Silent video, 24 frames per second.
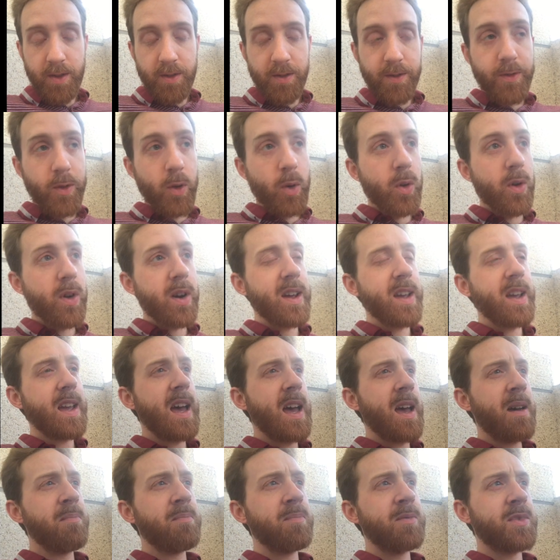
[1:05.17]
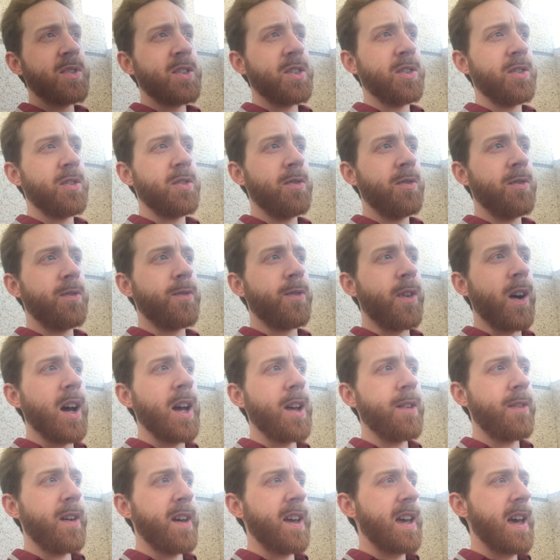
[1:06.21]
4 a.m. to
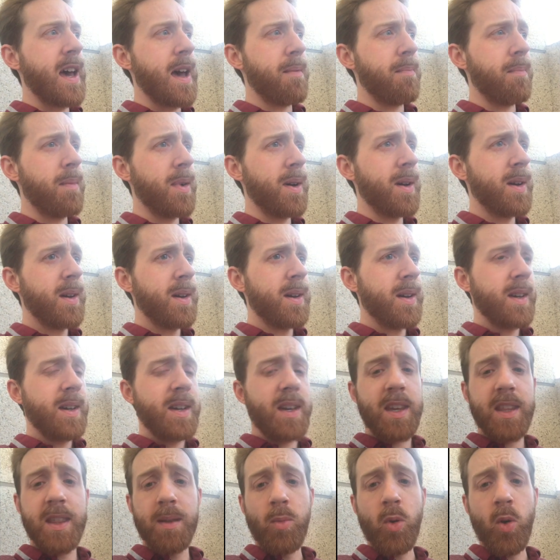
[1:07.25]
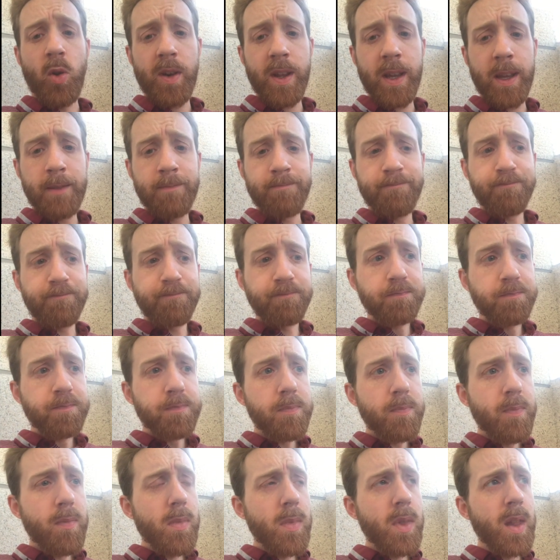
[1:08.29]
5 a.m. in the morning.
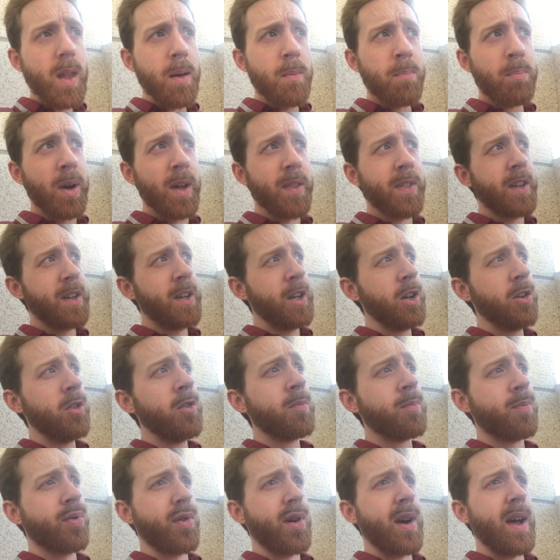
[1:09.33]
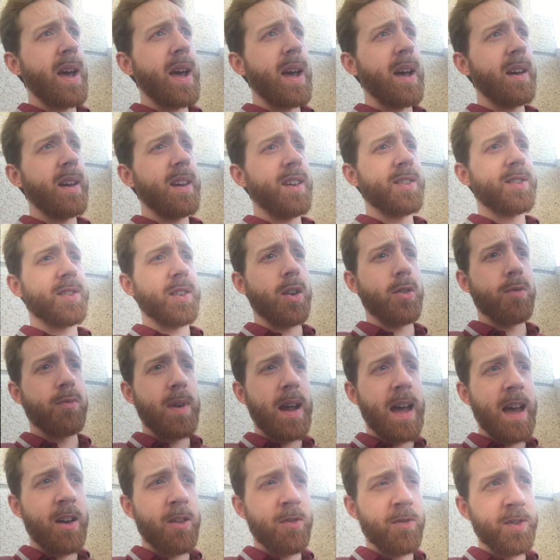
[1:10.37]
But the noon prayer is
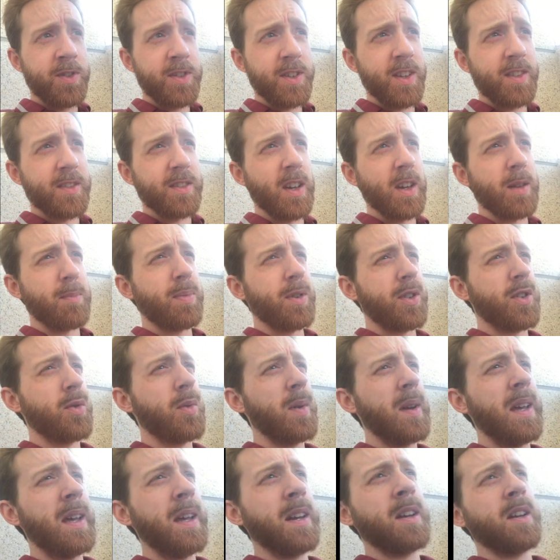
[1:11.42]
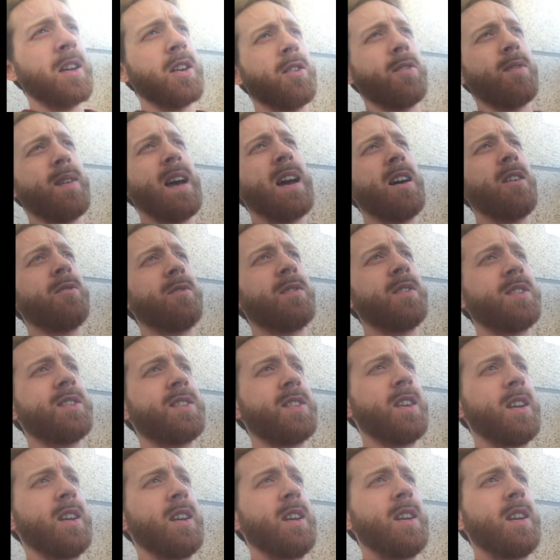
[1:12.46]
it's like between
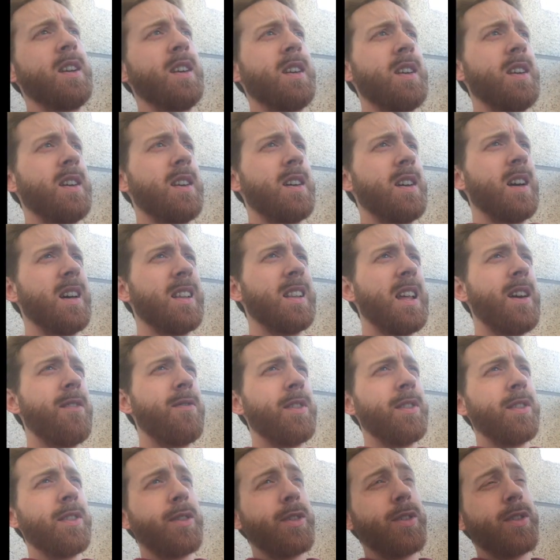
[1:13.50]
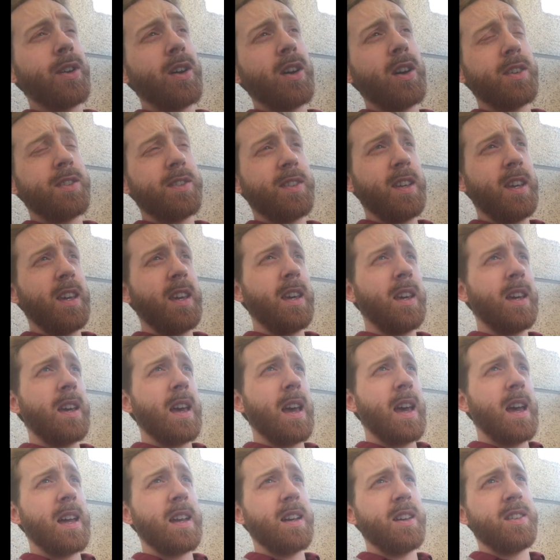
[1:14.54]
around 11:30
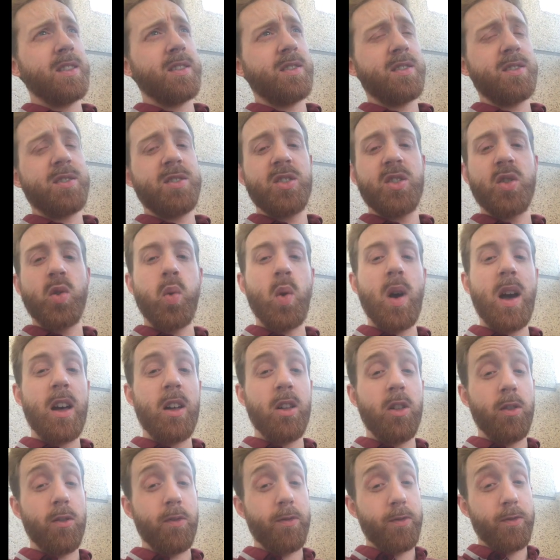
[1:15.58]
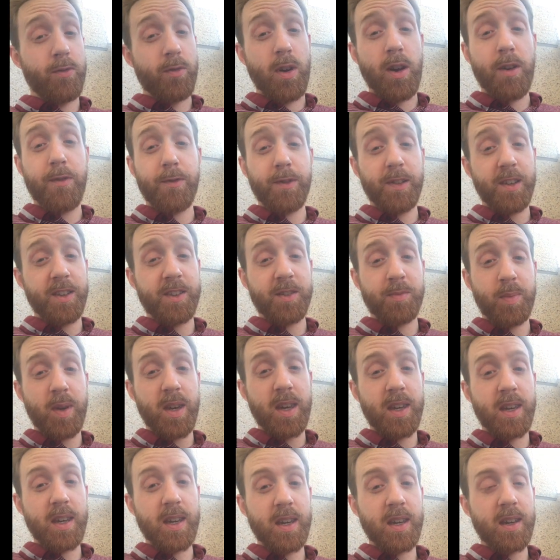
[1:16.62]
and 12, roughly
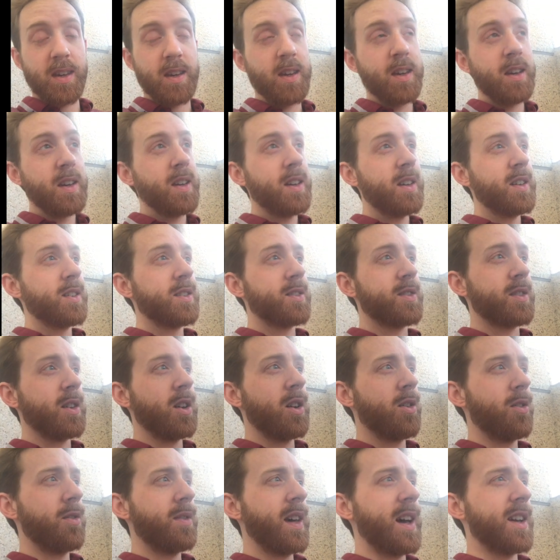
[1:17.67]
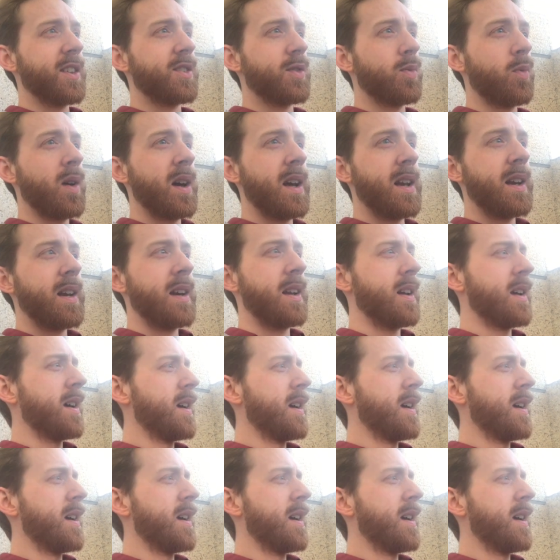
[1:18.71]
speaking. So that's when